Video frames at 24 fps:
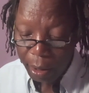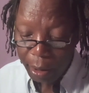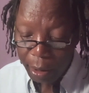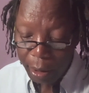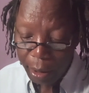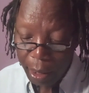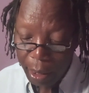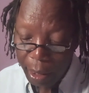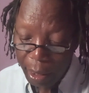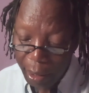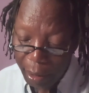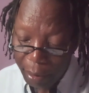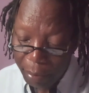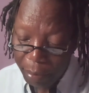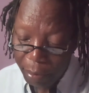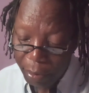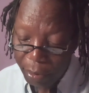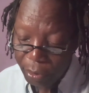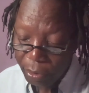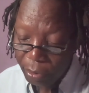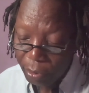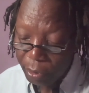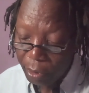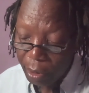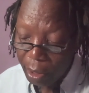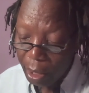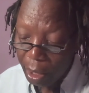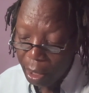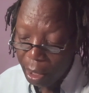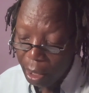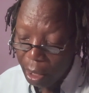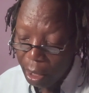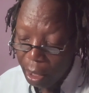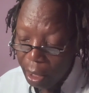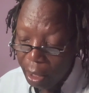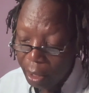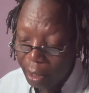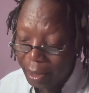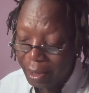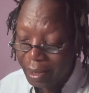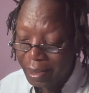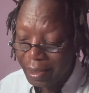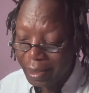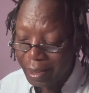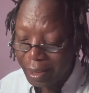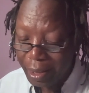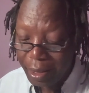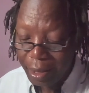Now Higgs boson and the
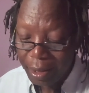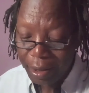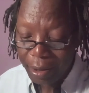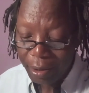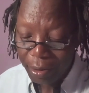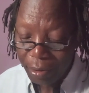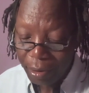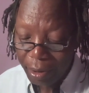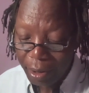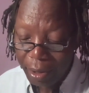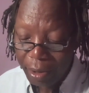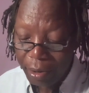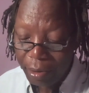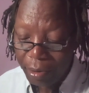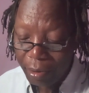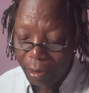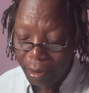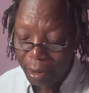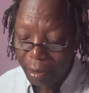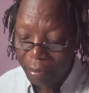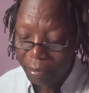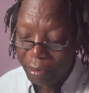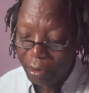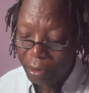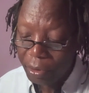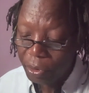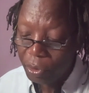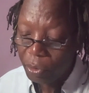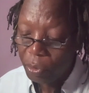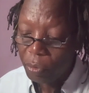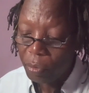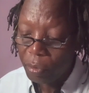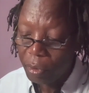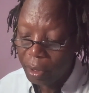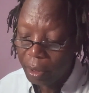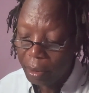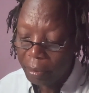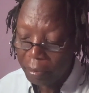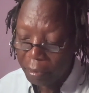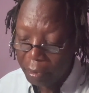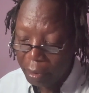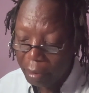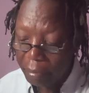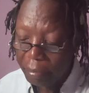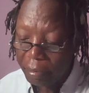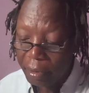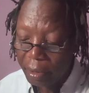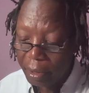still theoretical gravitons of quantum
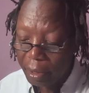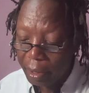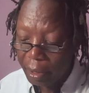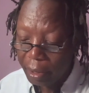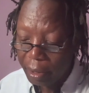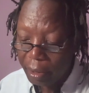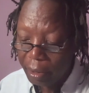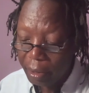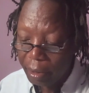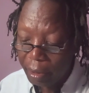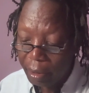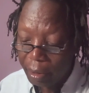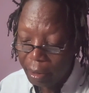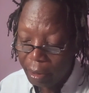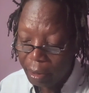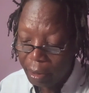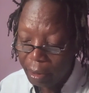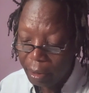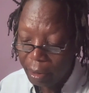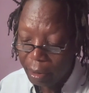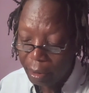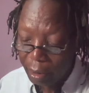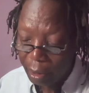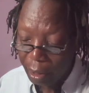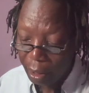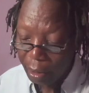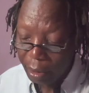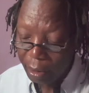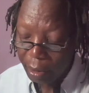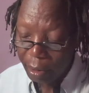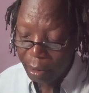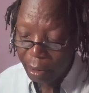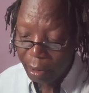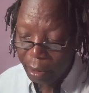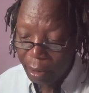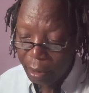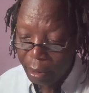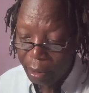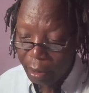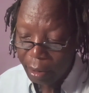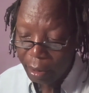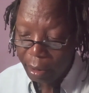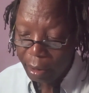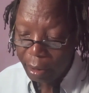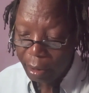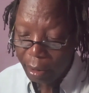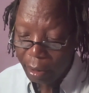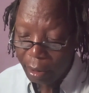gravity, right?
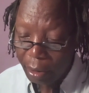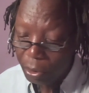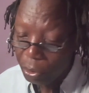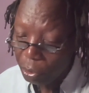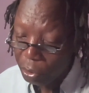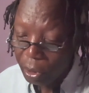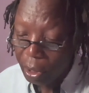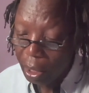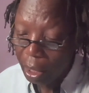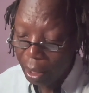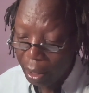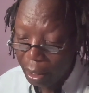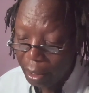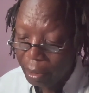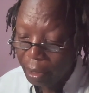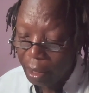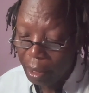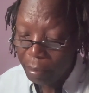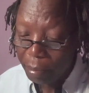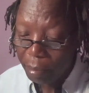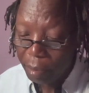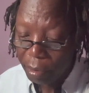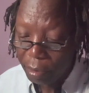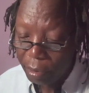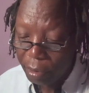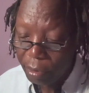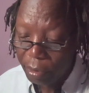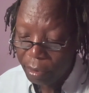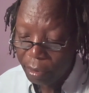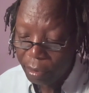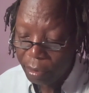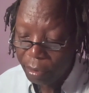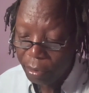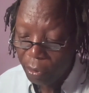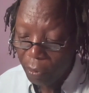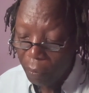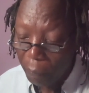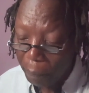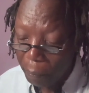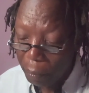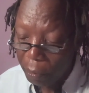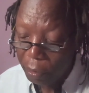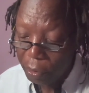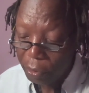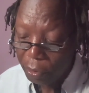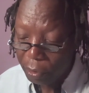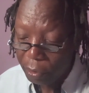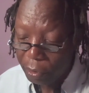Those are examples of
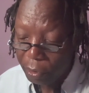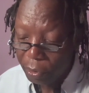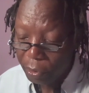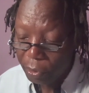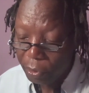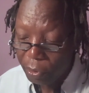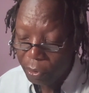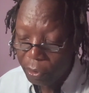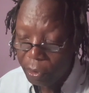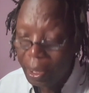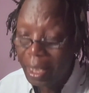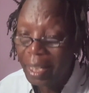bosons.